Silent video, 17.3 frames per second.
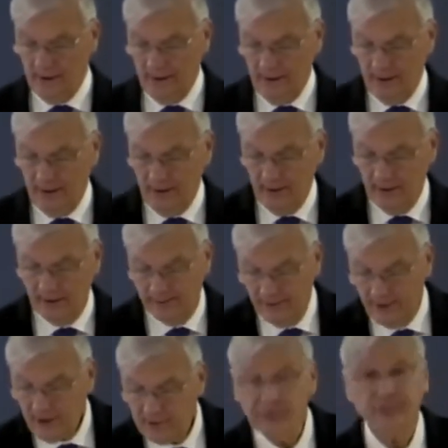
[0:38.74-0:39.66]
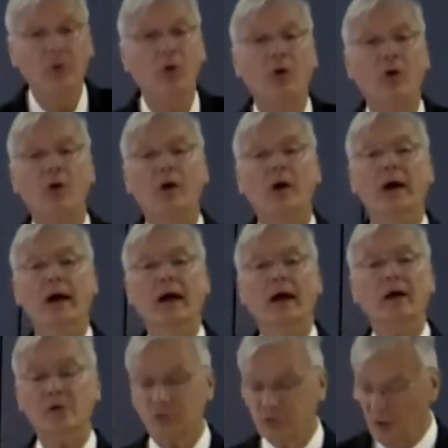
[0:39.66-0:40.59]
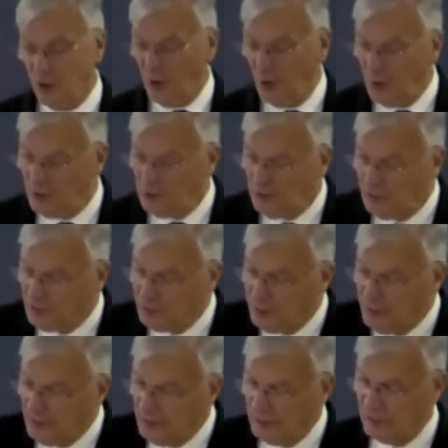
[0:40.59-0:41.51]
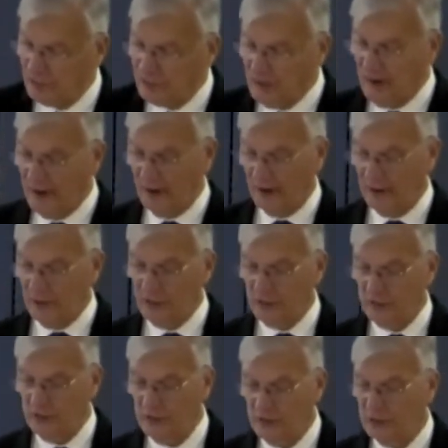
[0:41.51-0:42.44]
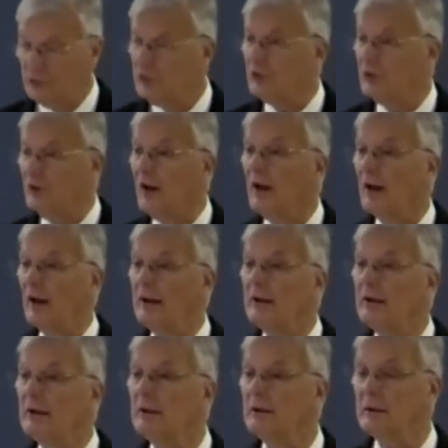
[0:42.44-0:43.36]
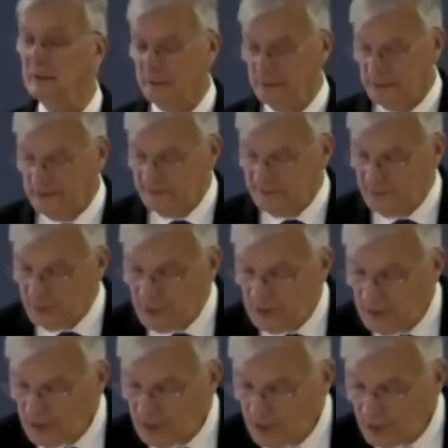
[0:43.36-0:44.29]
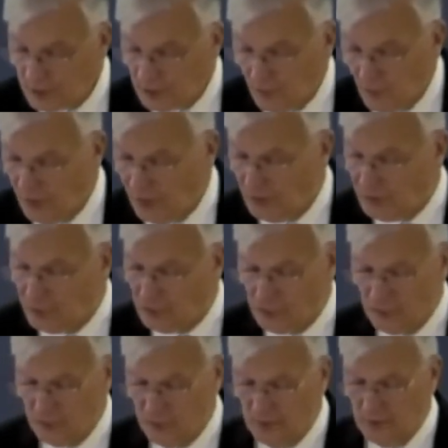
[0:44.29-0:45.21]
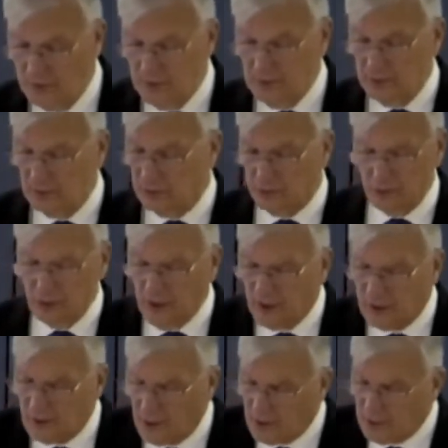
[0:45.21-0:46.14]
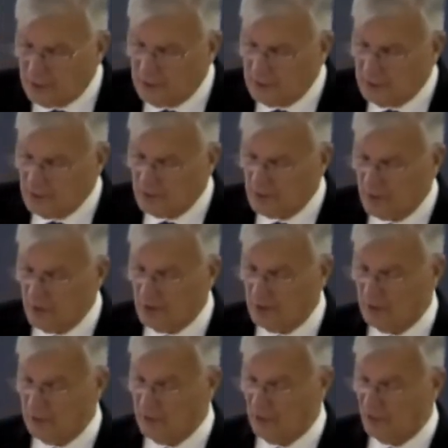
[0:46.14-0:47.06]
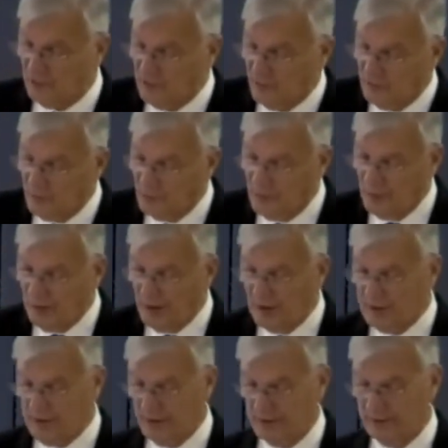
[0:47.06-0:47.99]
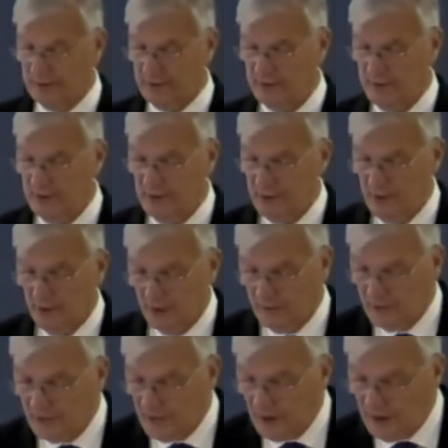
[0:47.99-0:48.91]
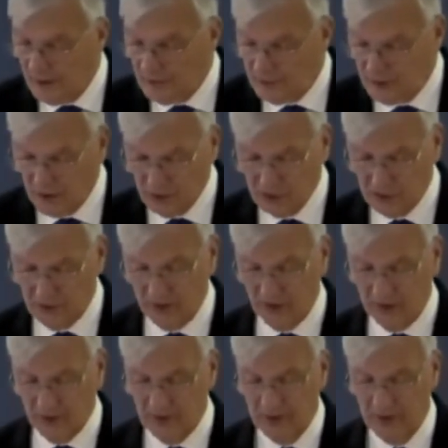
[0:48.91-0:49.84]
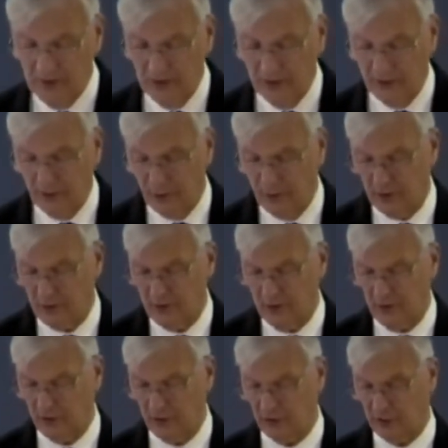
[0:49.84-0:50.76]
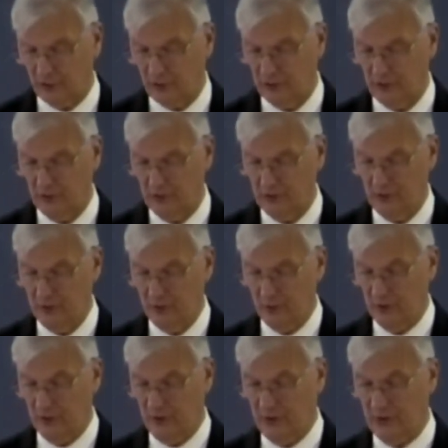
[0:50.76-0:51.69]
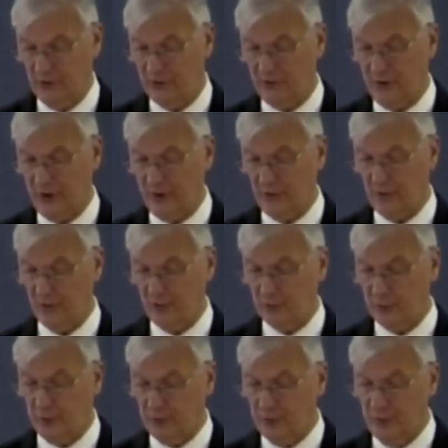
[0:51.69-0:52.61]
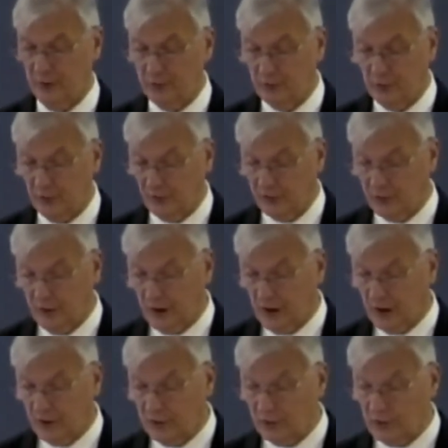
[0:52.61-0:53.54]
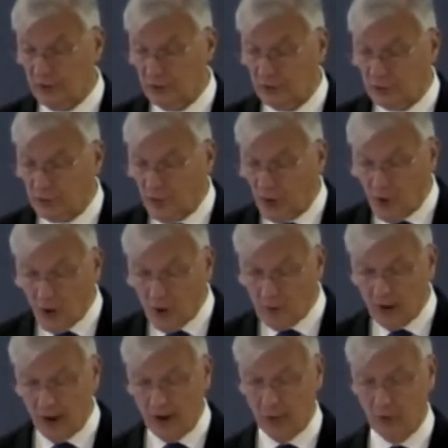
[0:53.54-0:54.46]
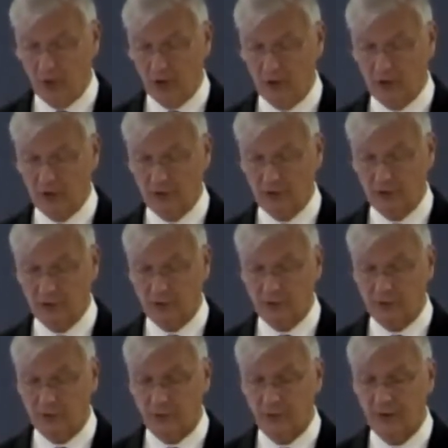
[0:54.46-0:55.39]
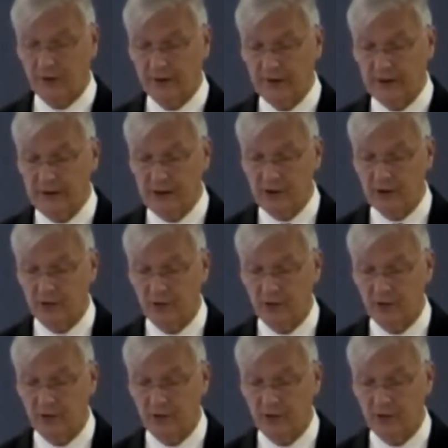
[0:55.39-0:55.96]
Therefore, as the Holy Spirit says, today, if you hear his voice, do not harden your hearts as in the rebellion on the day of testing in the wilderness, where your fathers put me to the test and saw my works for 40 years.